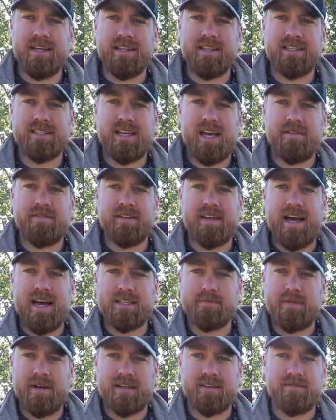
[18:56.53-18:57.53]
safety
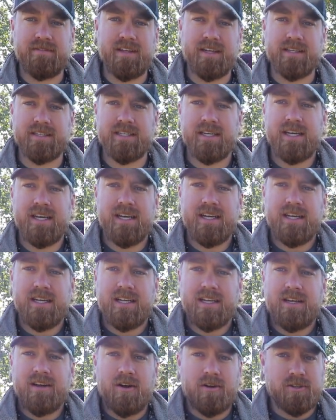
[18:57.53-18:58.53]
aspect of things.
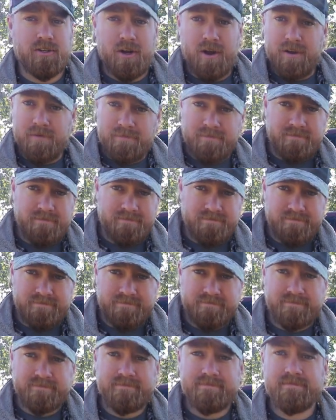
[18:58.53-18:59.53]
Or sorry,
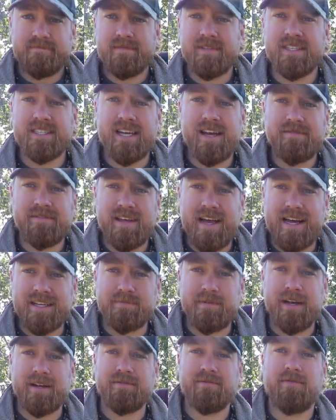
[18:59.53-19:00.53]
the safety
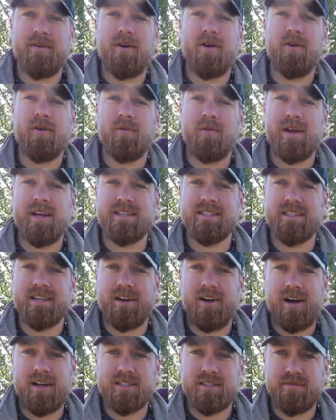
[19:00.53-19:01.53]
aspect far outweighs the
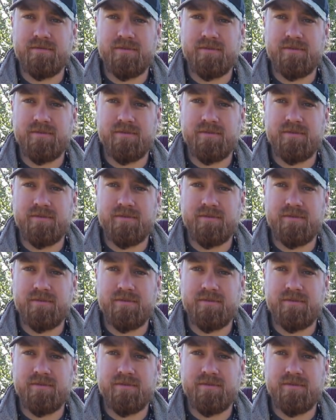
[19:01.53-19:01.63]
cost of